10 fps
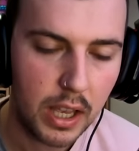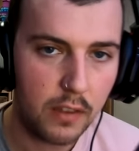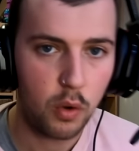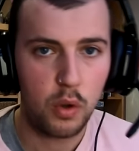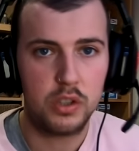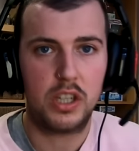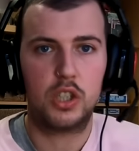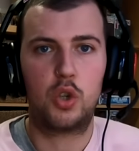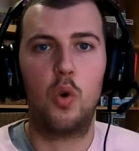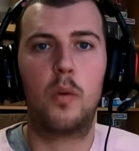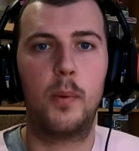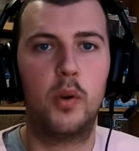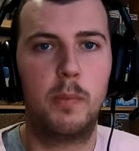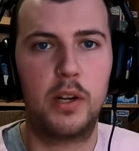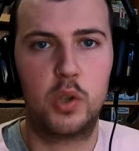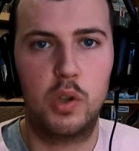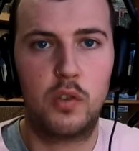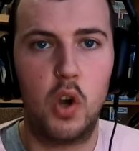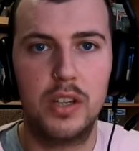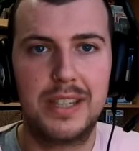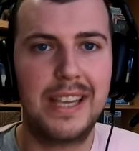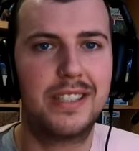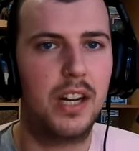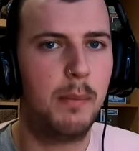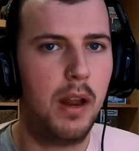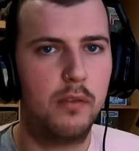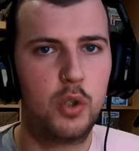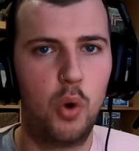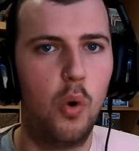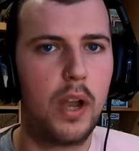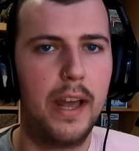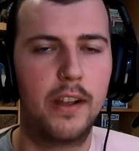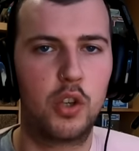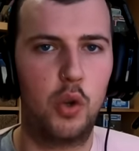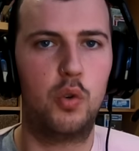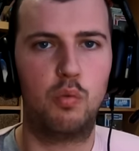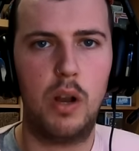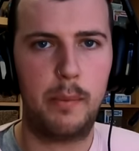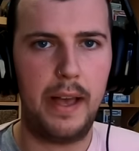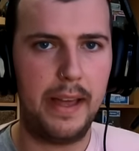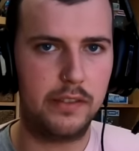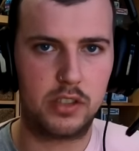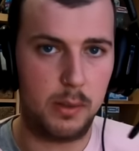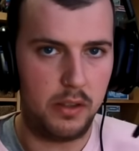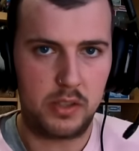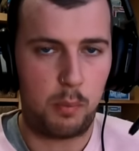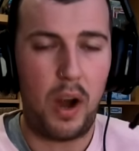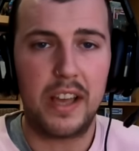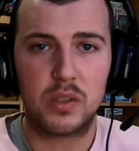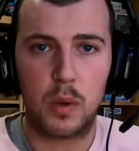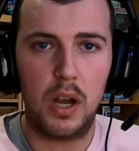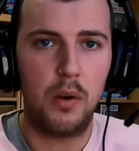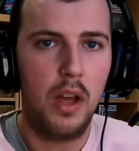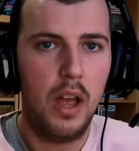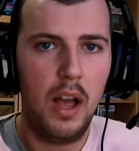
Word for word: If you're using a chalkboard, make sure you've got a decent amount of chalk and a good rubber and sort of spray as well.